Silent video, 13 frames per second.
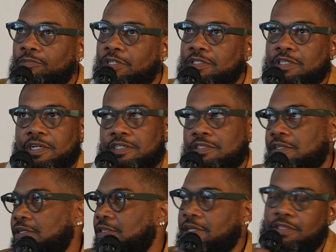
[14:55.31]
because like I
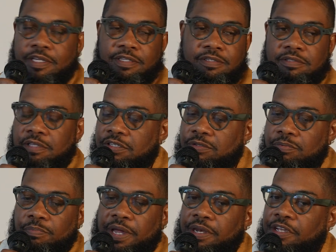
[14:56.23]
said, like that's
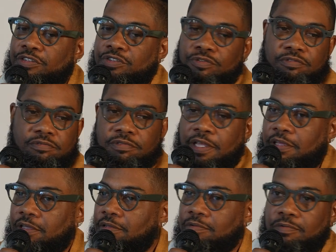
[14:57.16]
that's my nature.
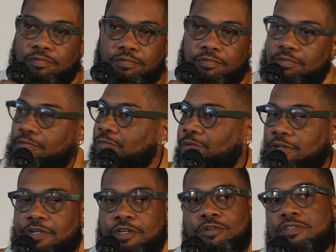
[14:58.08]
Like when
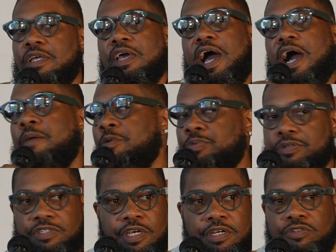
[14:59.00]
it goes, I'm a
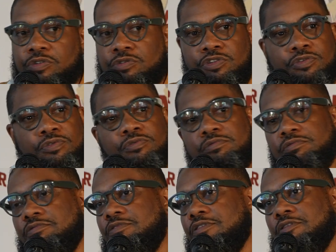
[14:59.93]
protector too.
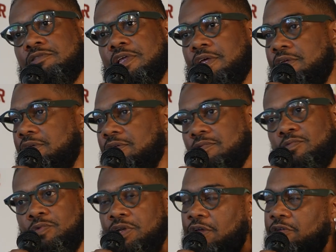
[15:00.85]
So like
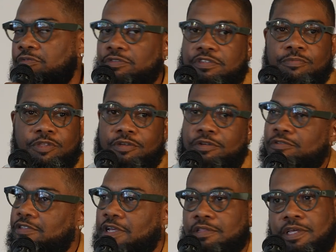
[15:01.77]
whenever something
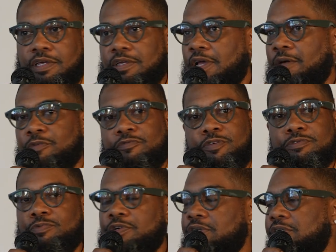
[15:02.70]
goes down, like I'm the
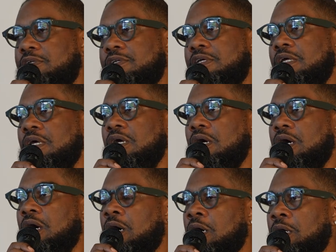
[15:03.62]
first one in.
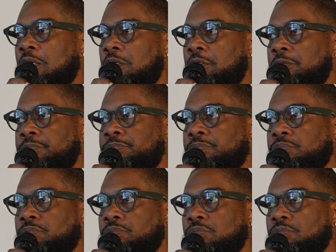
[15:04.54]
Um,